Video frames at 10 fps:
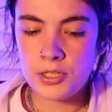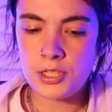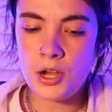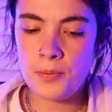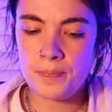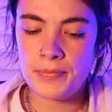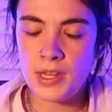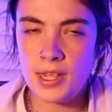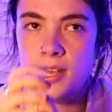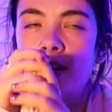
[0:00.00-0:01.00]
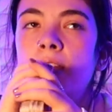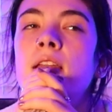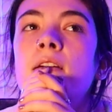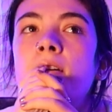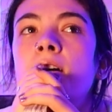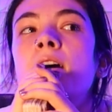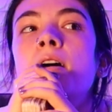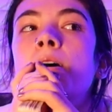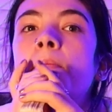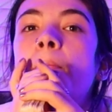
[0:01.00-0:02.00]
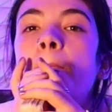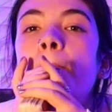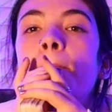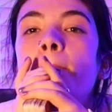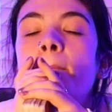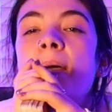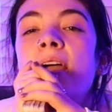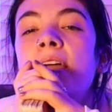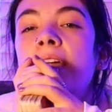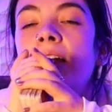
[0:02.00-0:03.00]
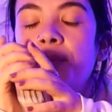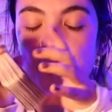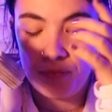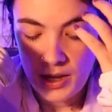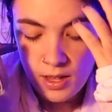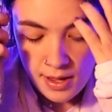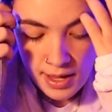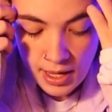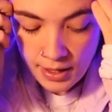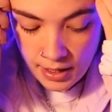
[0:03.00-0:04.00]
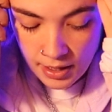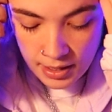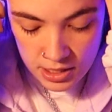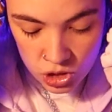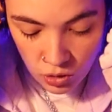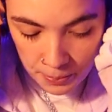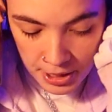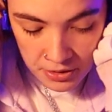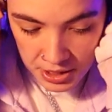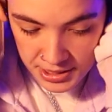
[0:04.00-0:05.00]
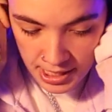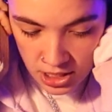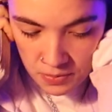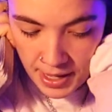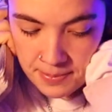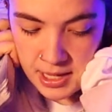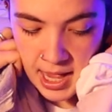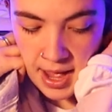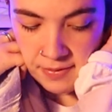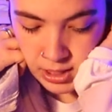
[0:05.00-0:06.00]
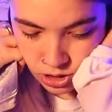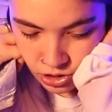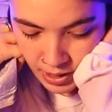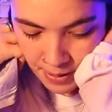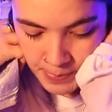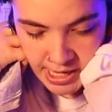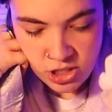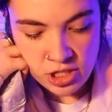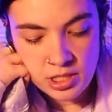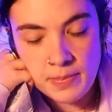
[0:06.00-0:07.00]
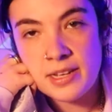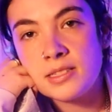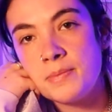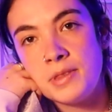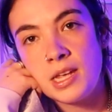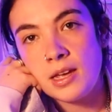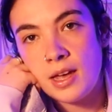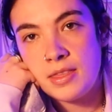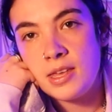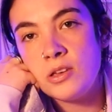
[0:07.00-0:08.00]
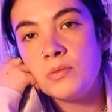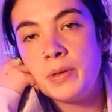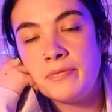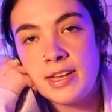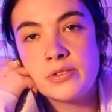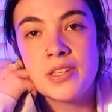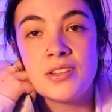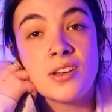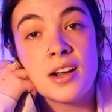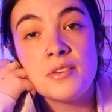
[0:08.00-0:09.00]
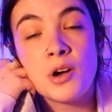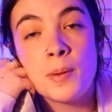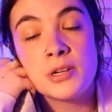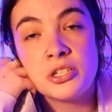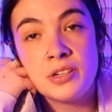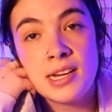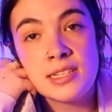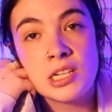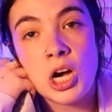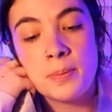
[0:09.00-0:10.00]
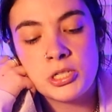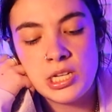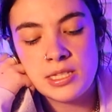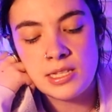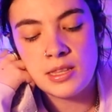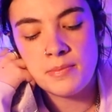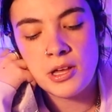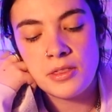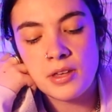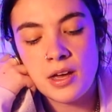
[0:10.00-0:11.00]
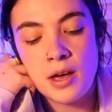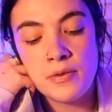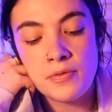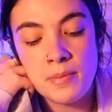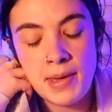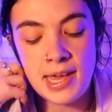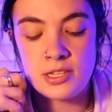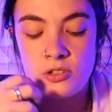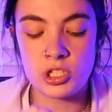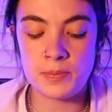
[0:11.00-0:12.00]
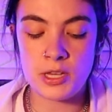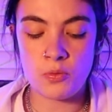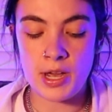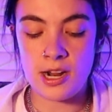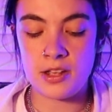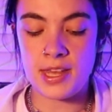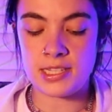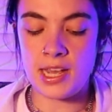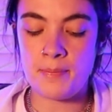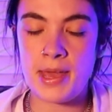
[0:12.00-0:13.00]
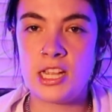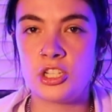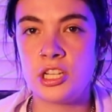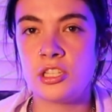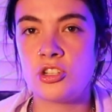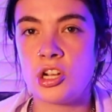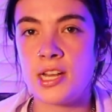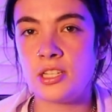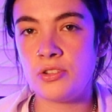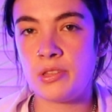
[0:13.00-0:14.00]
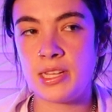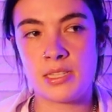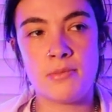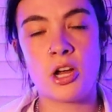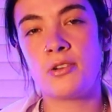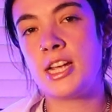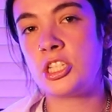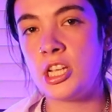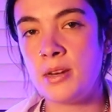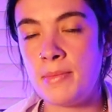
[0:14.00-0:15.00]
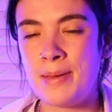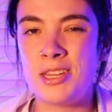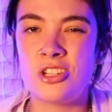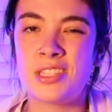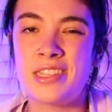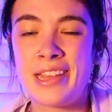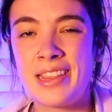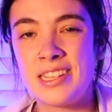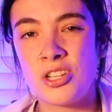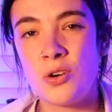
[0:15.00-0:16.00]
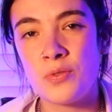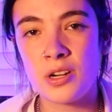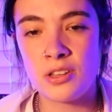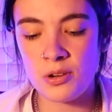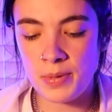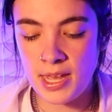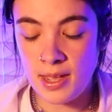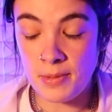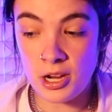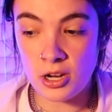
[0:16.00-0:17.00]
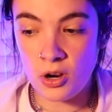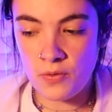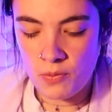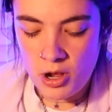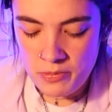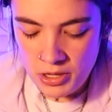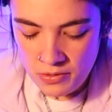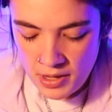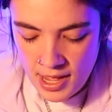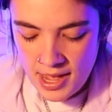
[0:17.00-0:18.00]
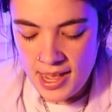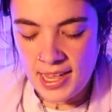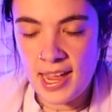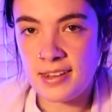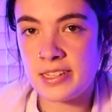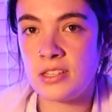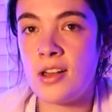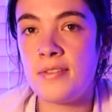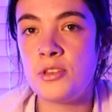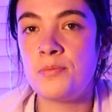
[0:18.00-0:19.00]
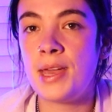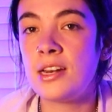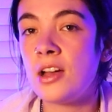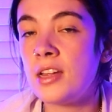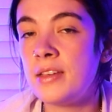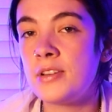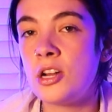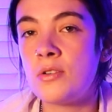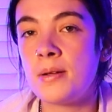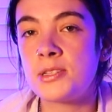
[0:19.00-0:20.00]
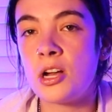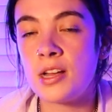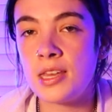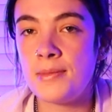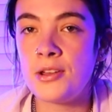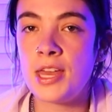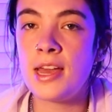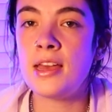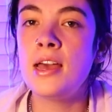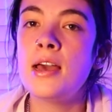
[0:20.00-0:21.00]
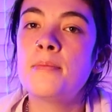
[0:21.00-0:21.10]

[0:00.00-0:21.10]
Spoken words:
So in May, Scorpio, it looks like you may be having to have patience about something. I think you'll be faced with a lot of opportunities and options in the month of May. So just be aware that to have patience and try to do things in moderation. Maybe just think things over a little bit. I'm not going to overwhelm you again because a lot of you may not even know what I'm talking about yet.